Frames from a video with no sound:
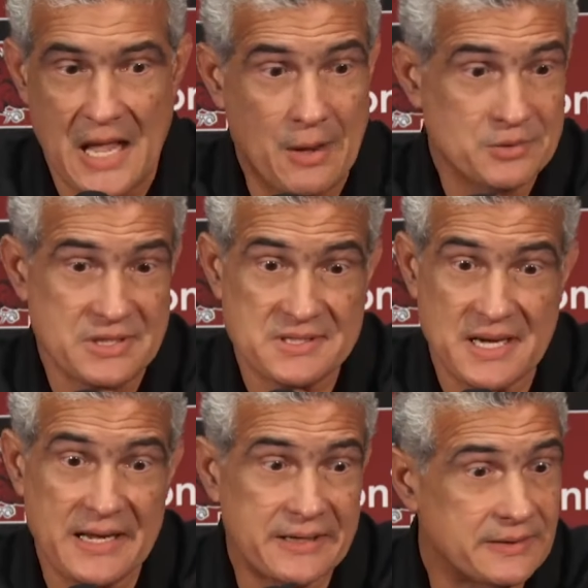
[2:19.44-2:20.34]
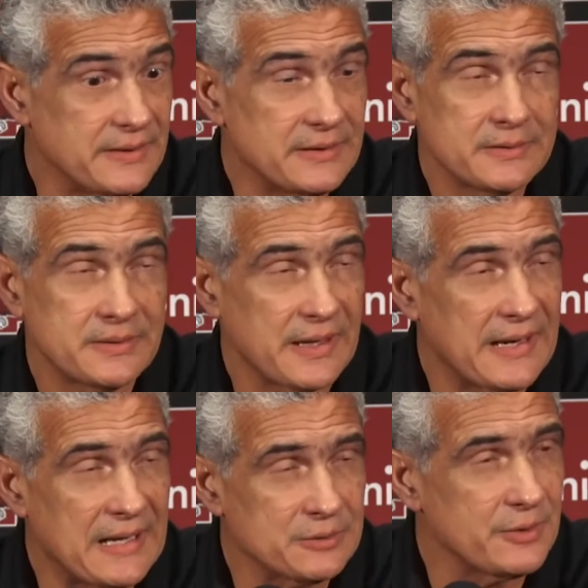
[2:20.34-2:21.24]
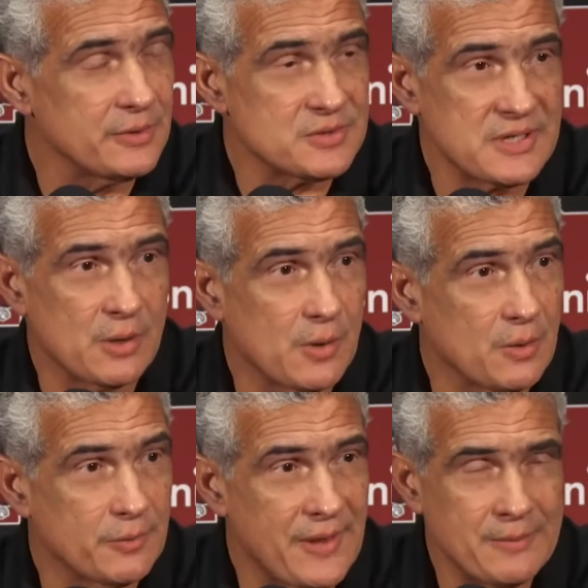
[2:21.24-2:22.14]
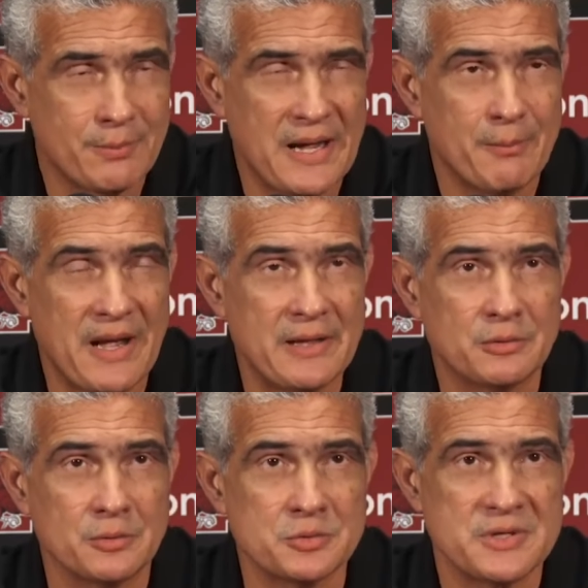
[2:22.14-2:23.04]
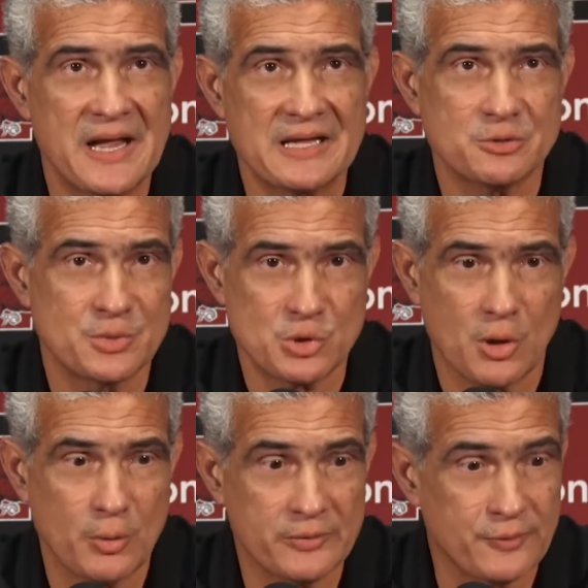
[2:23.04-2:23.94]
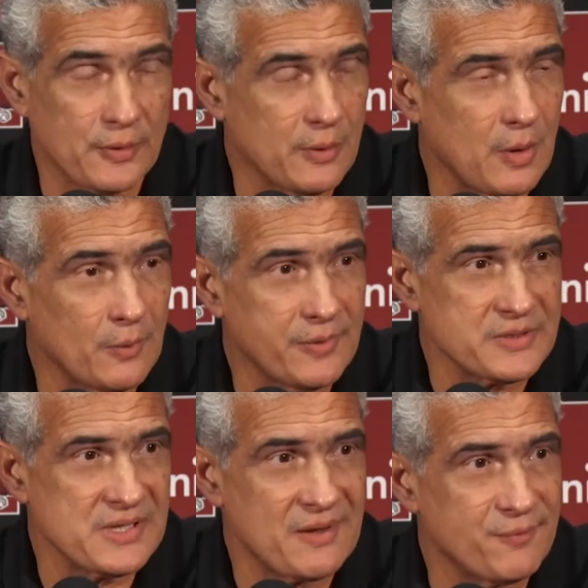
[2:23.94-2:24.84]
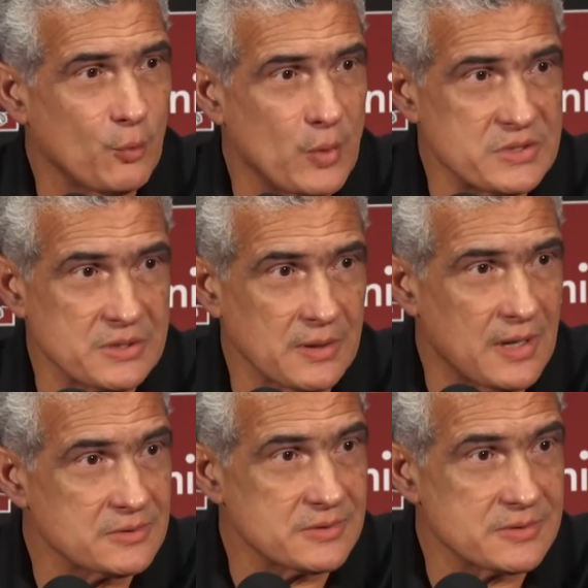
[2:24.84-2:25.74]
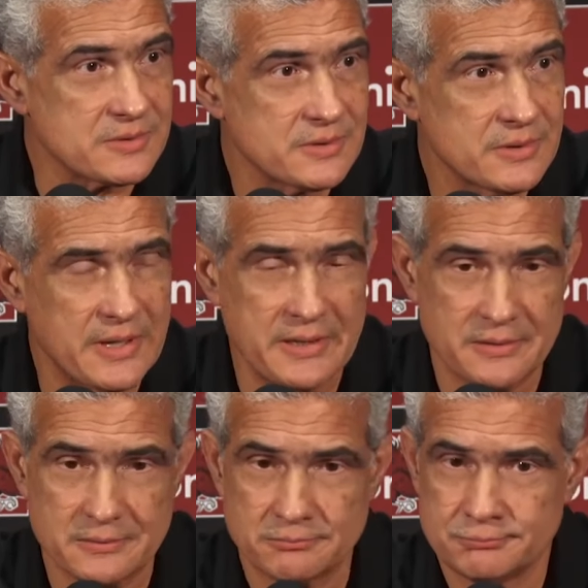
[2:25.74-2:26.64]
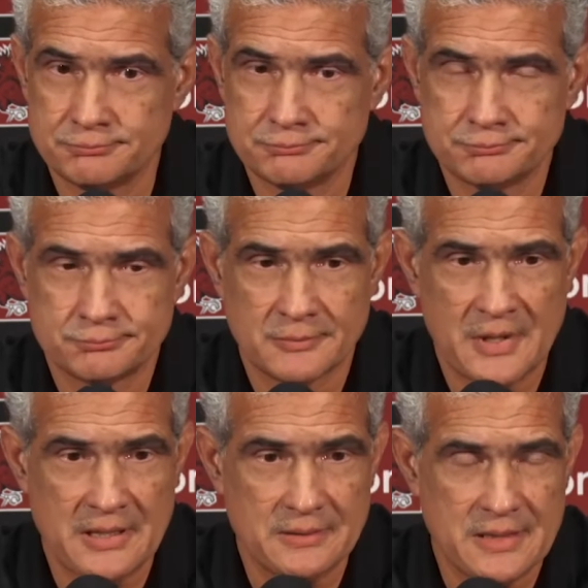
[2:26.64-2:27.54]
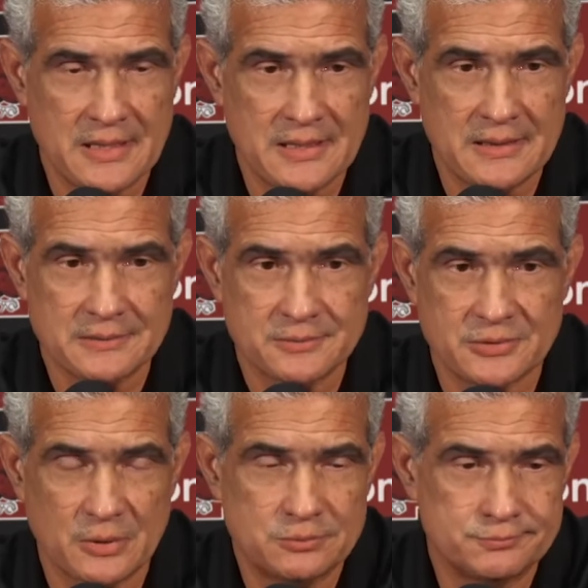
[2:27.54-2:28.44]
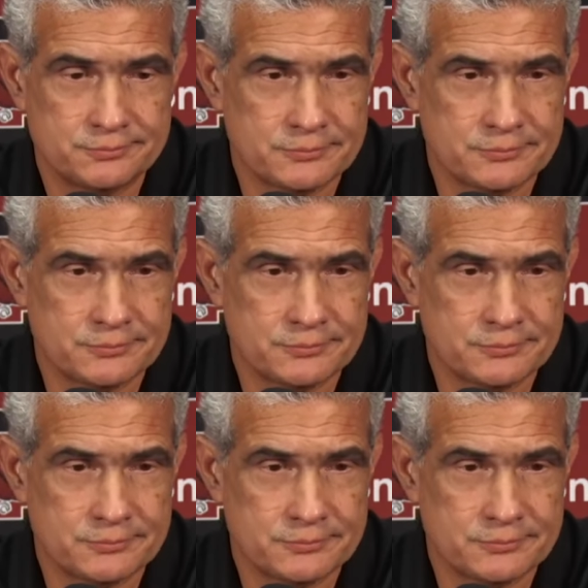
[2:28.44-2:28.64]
I was excited to get out there and see growth. My enthusiasm is always for growth. It's not for wins and losses, and so.